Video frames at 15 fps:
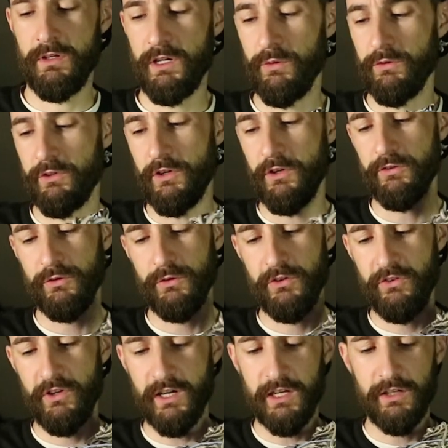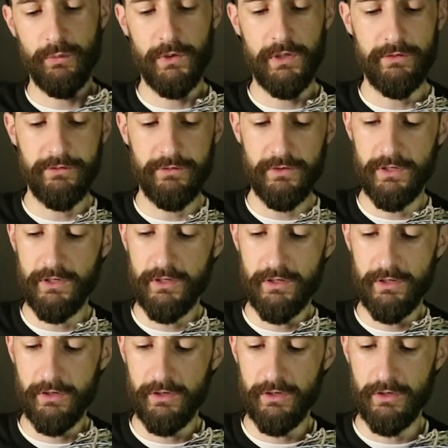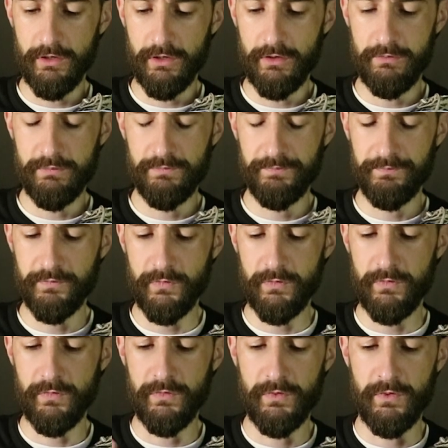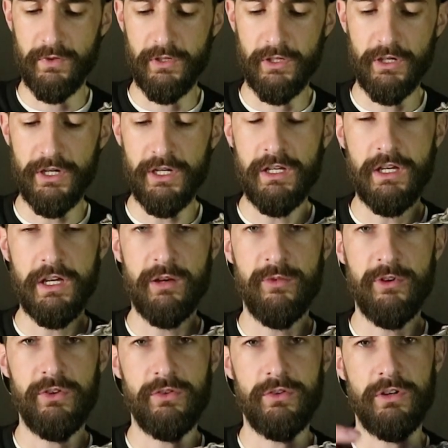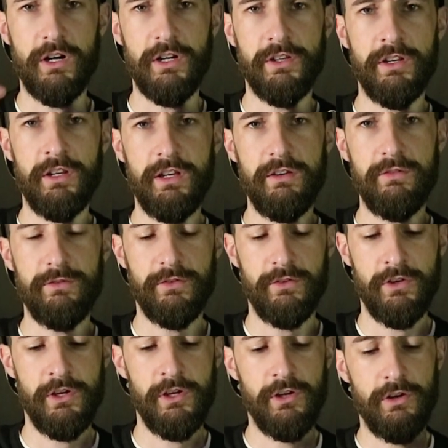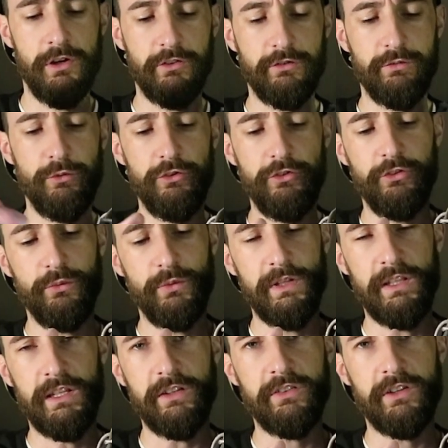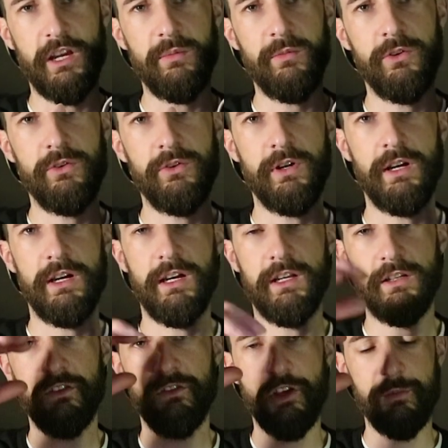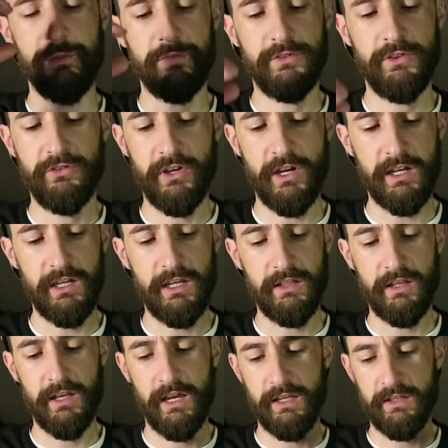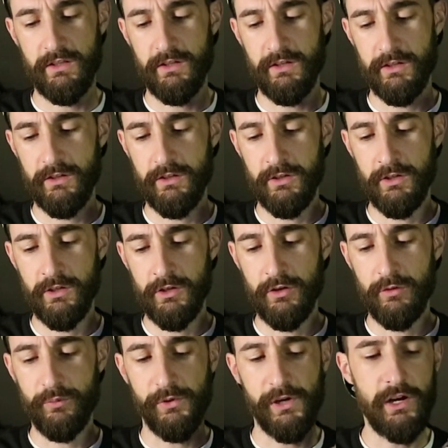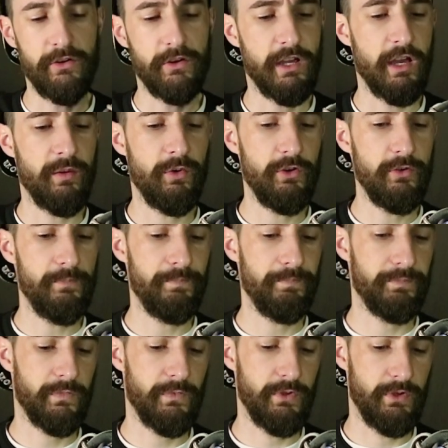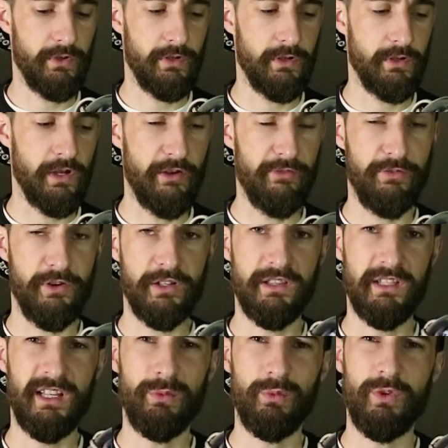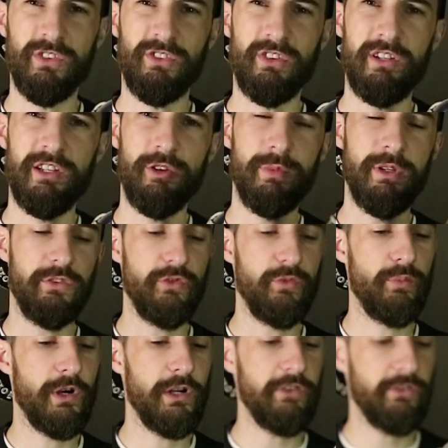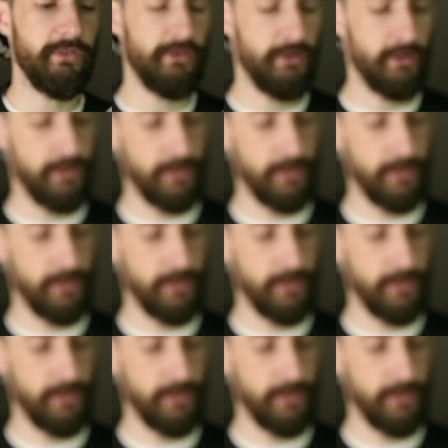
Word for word: There was also a jacket with the green camo underneath, a swoosh with this camo, and the top of the jacket had the brown camo. I thought that was a little bit too much,